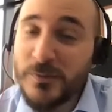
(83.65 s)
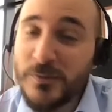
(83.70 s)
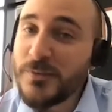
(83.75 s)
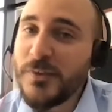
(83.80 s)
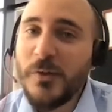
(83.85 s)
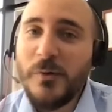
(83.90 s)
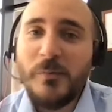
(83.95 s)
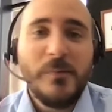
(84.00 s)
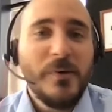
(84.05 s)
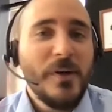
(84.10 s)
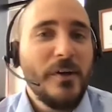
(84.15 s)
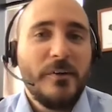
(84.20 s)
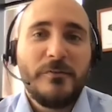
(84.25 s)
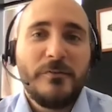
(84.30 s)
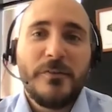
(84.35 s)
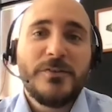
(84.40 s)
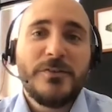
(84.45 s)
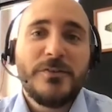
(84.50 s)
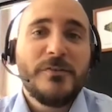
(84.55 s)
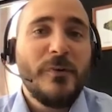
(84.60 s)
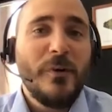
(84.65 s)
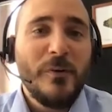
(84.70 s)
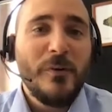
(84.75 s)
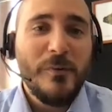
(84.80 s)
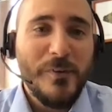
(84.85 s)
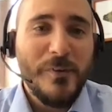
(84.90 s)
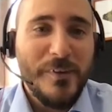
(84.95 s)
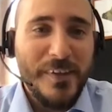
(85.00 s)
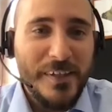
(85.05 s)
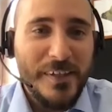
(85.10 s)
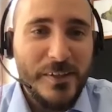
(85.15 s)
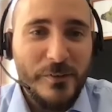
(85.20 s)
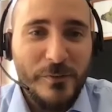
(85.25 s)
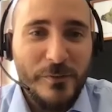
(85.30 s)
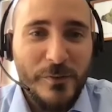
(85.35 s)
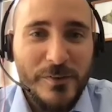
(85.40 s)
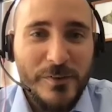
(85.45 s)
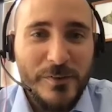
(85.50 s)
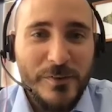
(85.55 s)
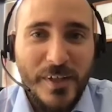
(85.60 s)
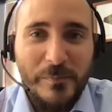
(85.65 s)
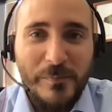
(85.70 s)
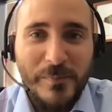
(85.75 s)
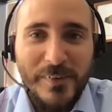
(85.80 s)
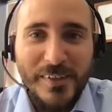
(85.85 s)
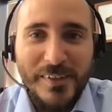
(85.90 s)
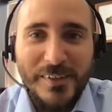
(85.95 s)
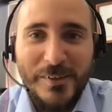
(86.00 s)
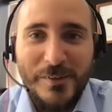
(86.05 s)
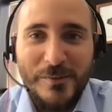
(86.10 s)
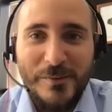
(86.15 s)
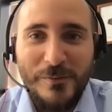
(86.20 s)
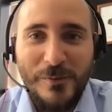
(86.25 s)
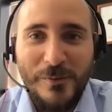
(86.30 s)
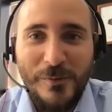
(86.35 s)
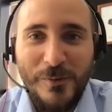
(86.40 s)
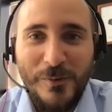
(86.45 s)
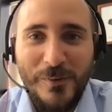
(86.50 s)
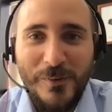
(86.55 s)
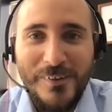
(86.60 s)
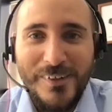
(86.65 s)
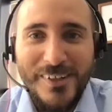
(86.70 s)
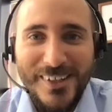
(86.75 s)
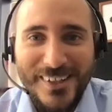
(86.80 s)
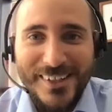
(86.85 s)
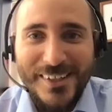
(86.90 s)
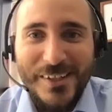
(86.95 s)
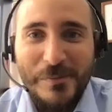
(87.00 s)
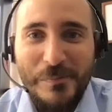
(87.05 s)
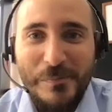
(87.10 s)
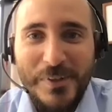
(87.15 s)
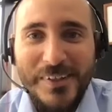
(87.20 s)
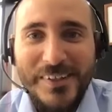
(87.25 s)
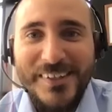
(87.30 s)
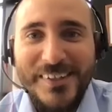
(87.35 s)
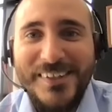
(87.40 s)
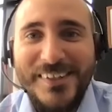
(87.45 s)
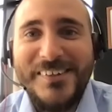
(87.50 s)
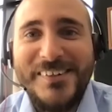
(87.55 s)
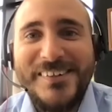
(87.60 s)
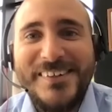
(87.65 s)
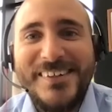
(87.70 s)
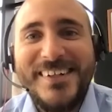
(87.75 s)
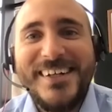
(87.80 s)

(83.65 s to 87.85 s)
So first of all, thank you for your time. Thank you for being here.